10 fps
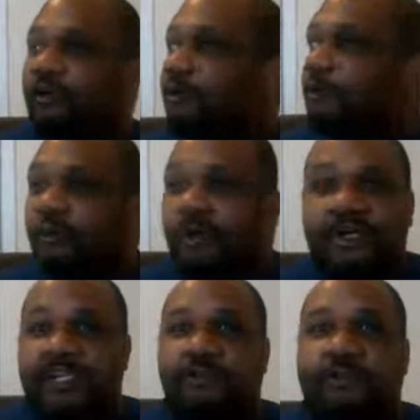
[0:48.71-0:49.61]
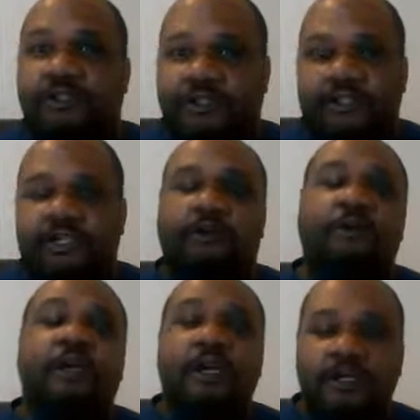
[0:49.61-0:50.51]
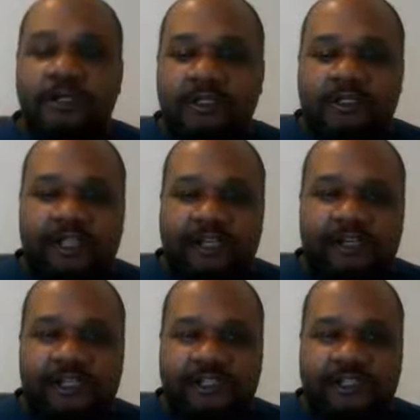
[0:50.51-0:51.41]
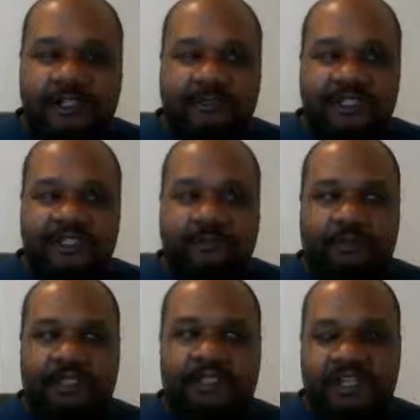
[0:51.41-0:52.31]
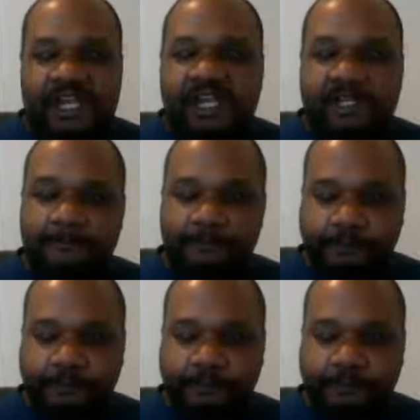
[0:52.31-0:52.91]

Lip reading: Well, what am I supposed to do? There is something to be said,